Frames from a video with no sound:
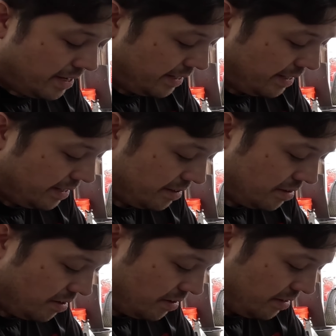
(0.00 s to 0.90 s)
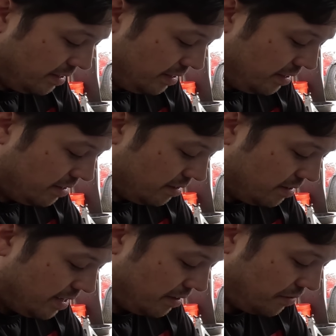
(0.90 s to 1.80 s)
yet again on the
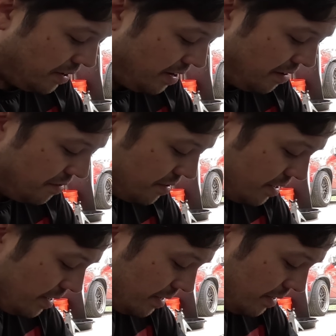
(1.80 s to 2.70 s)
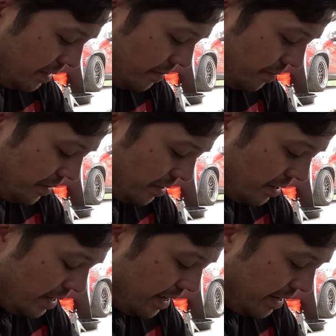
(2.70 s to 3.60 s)
X5
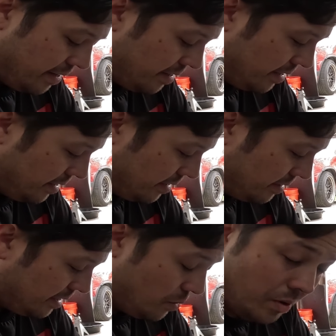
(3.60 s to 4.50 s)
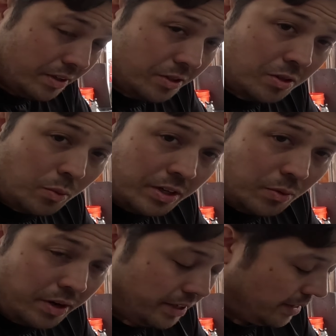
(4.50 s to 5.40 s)
and it was the
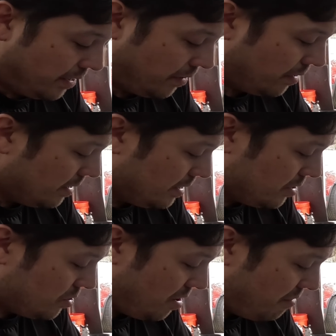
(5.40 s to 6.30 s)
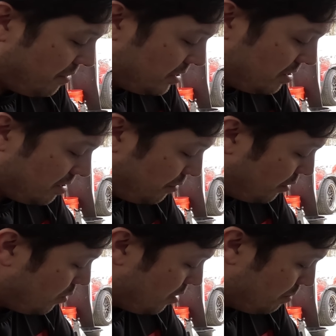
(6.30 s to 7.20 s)
window regulator. So I fixed the
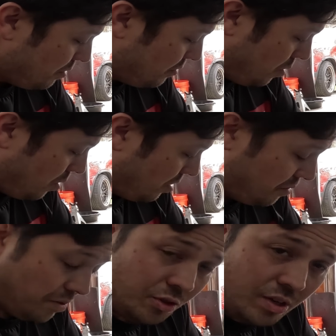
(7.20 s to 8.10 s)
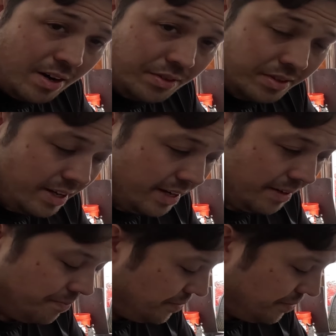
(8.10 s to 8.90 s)
front one before, the front driver's side,